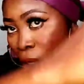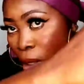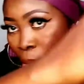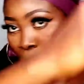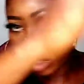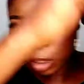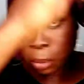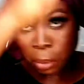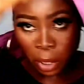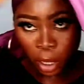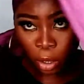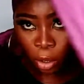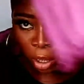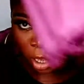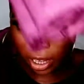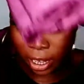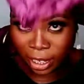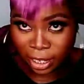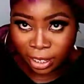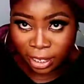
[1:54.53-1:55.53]
It's been
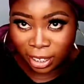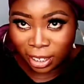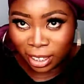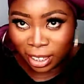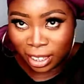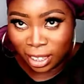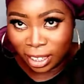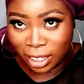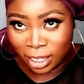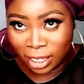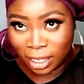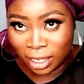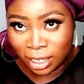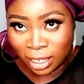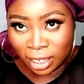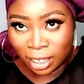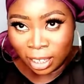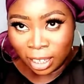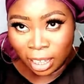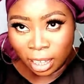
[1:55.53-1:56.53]
long I did
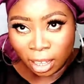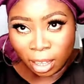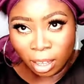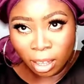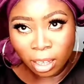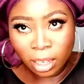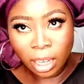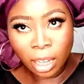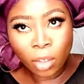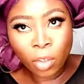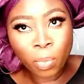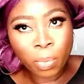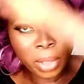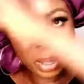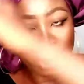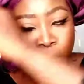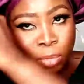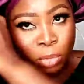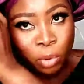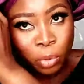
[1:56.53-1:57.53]
this. God, I hope
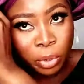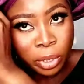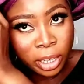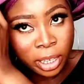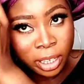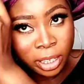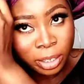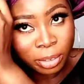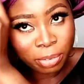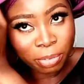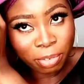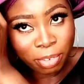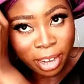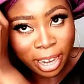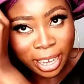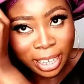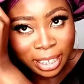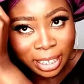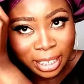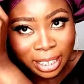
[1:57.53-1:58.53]
I'm doing it
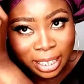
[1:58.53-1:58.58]
right.